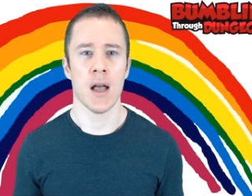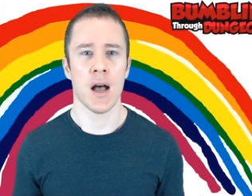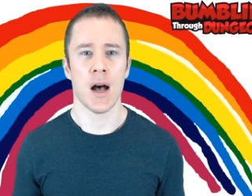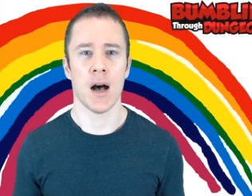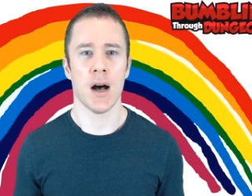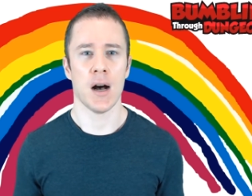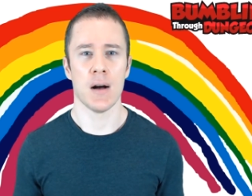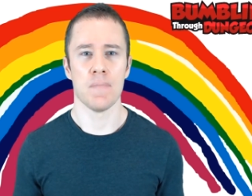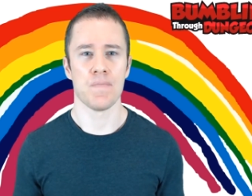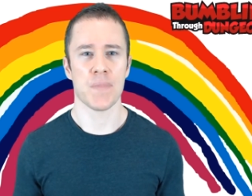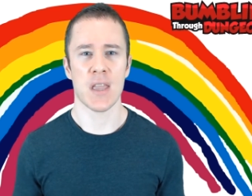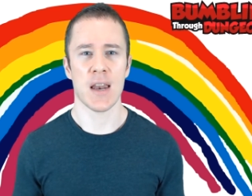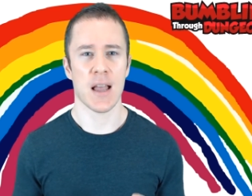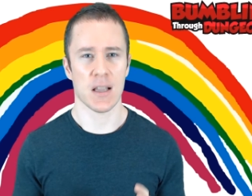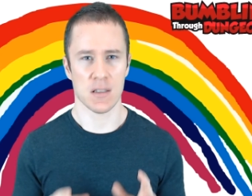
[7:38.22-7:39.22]
Um, it
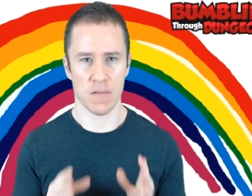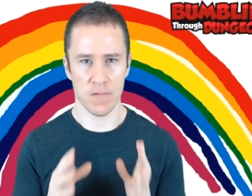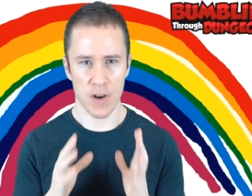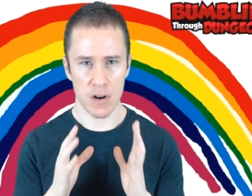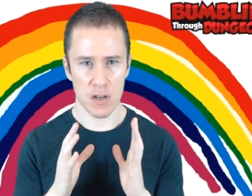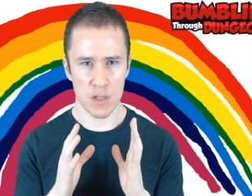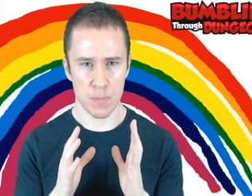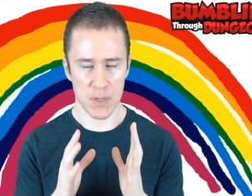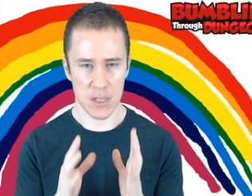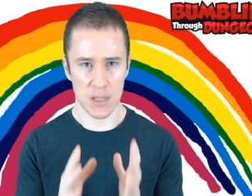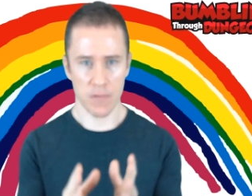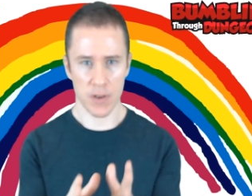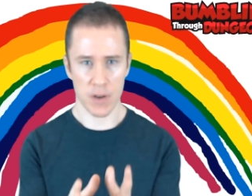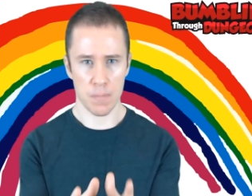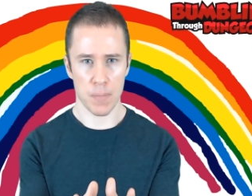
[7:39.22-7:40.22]
has a very
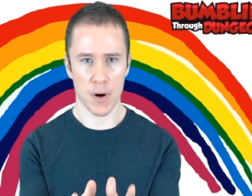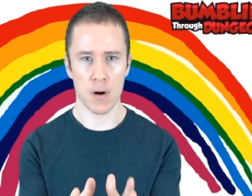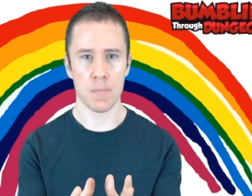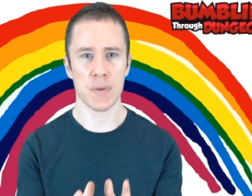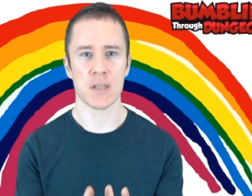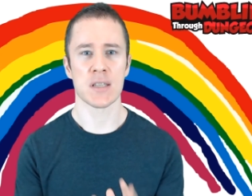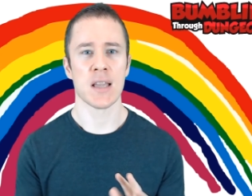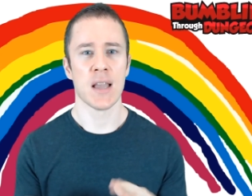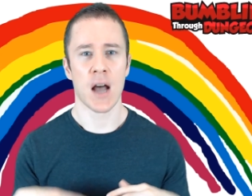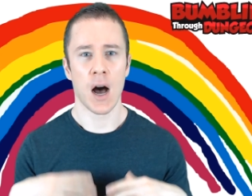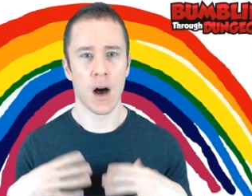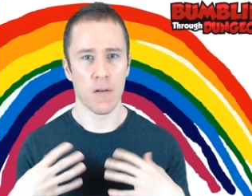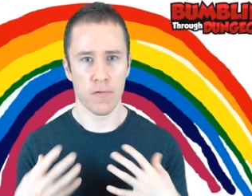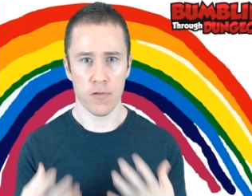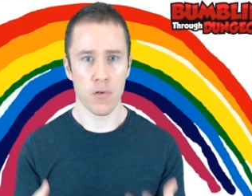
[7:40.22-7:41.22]
specific purpose
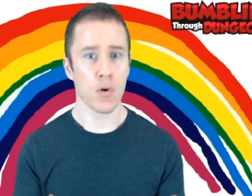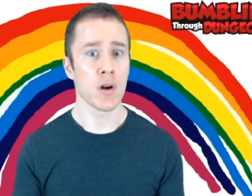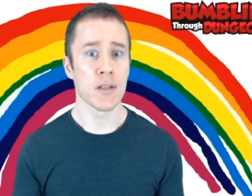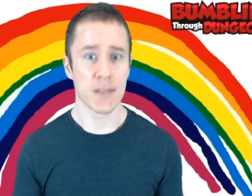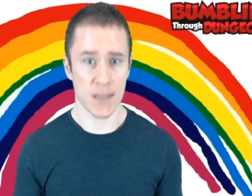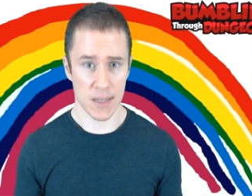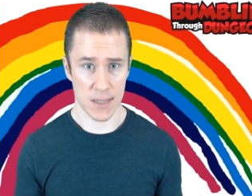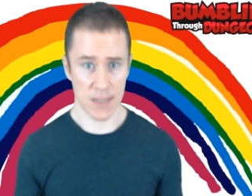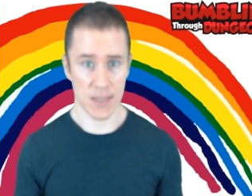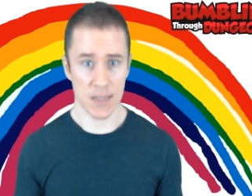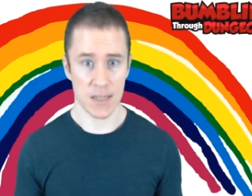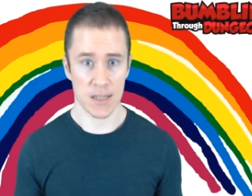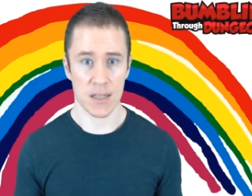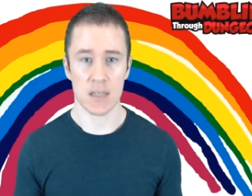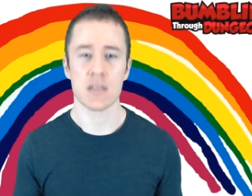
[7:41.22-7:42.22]
for its
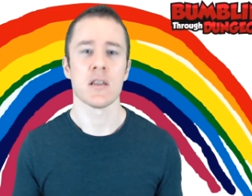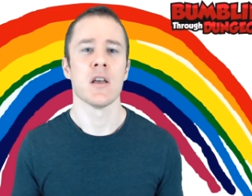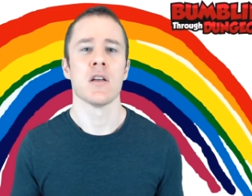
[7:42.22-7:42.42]
existence.